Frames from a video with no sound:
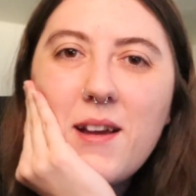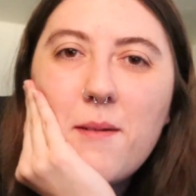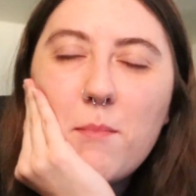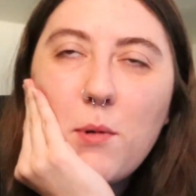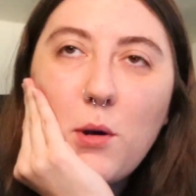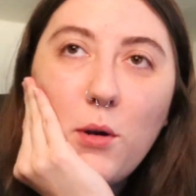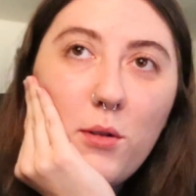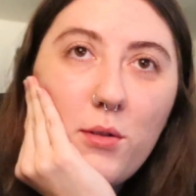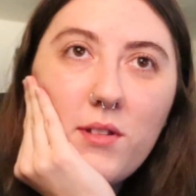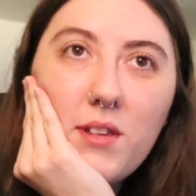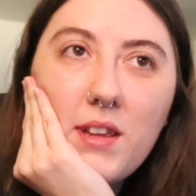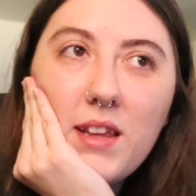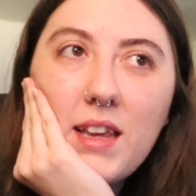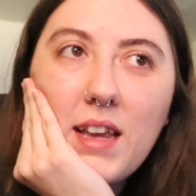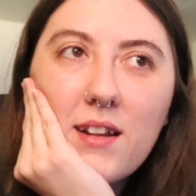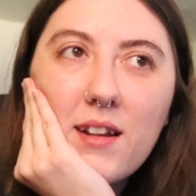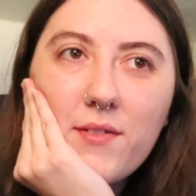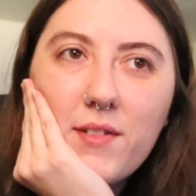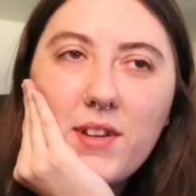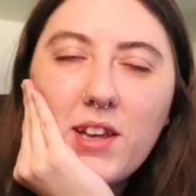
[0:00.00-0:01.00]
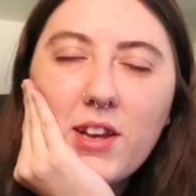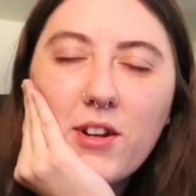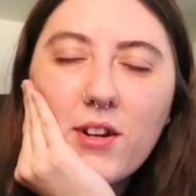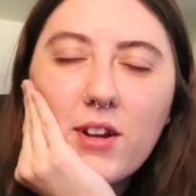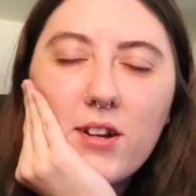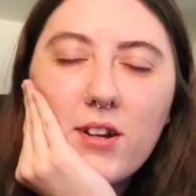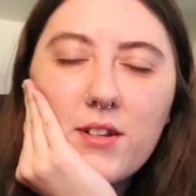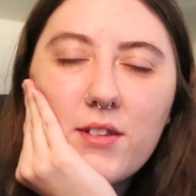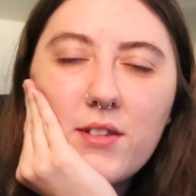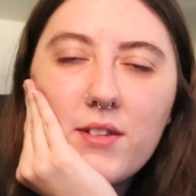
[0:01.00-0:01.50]
mostly out of
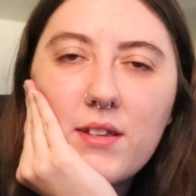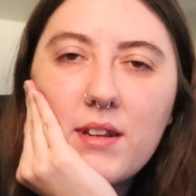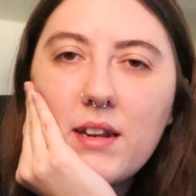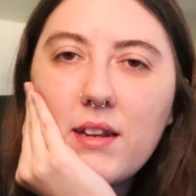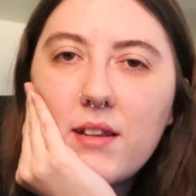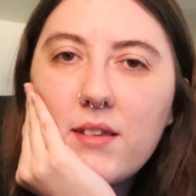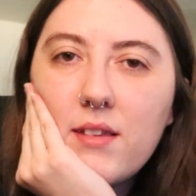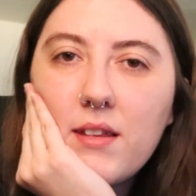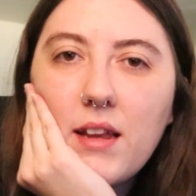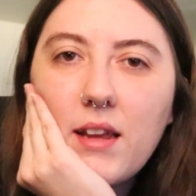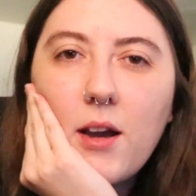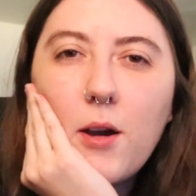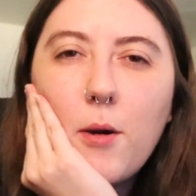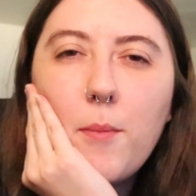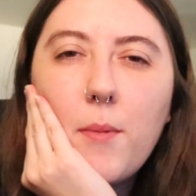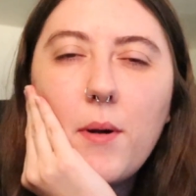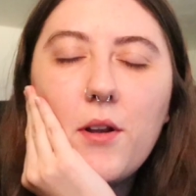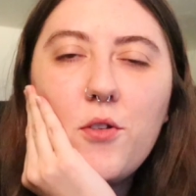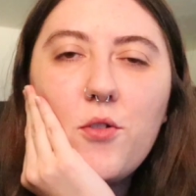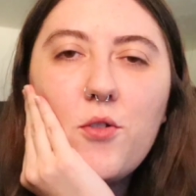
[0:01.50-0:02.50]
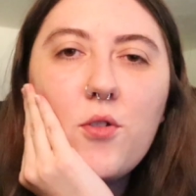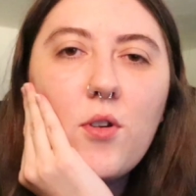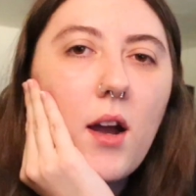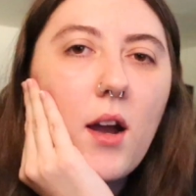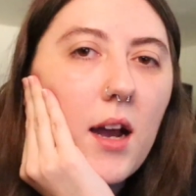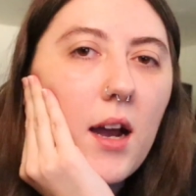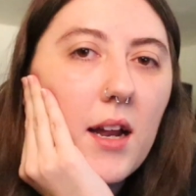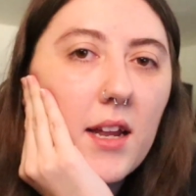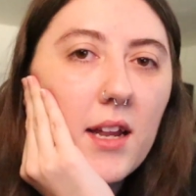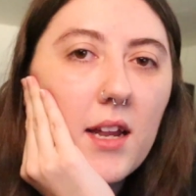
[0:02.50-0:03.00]
curiosity to see how much
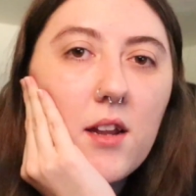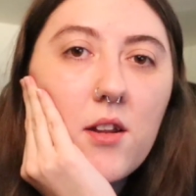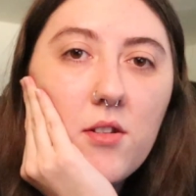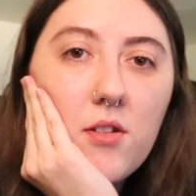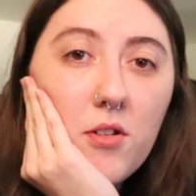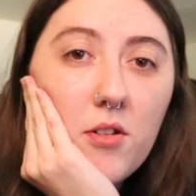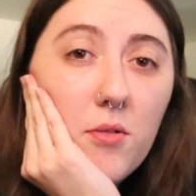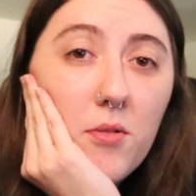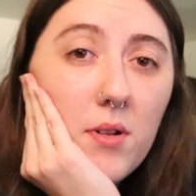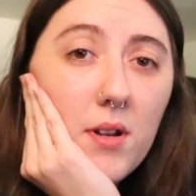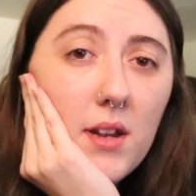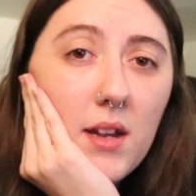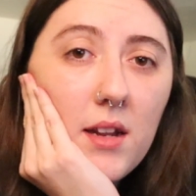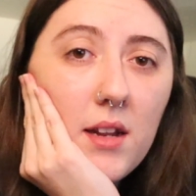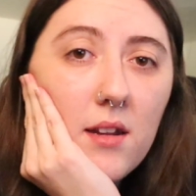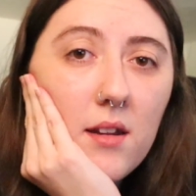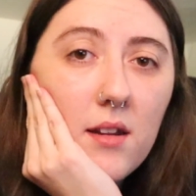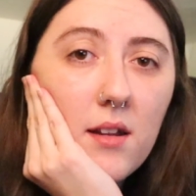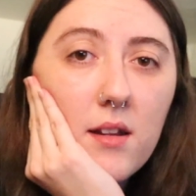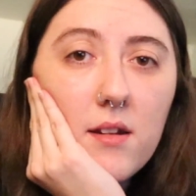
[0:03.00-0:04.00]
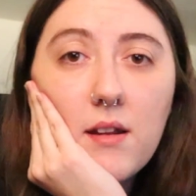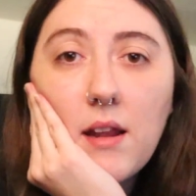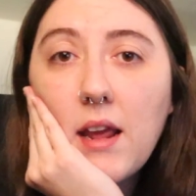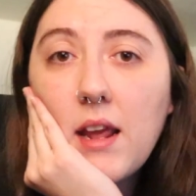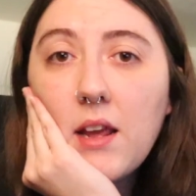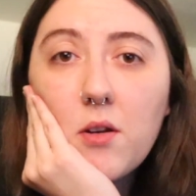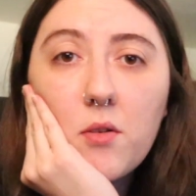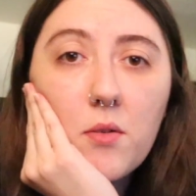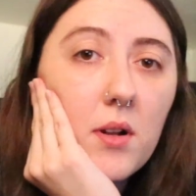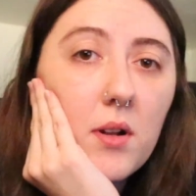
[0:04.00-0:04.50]
I can do in a
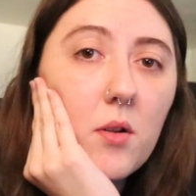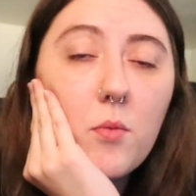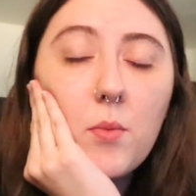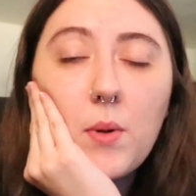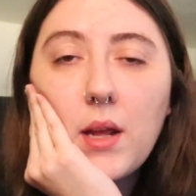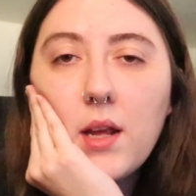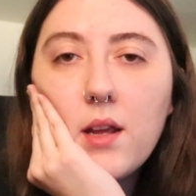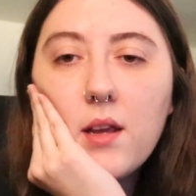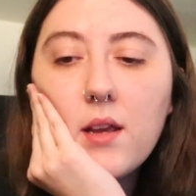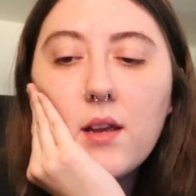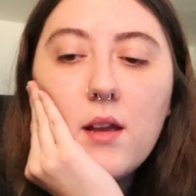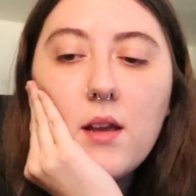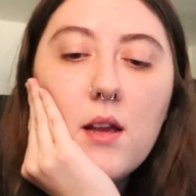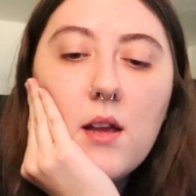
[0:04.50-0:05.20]
day or in a week.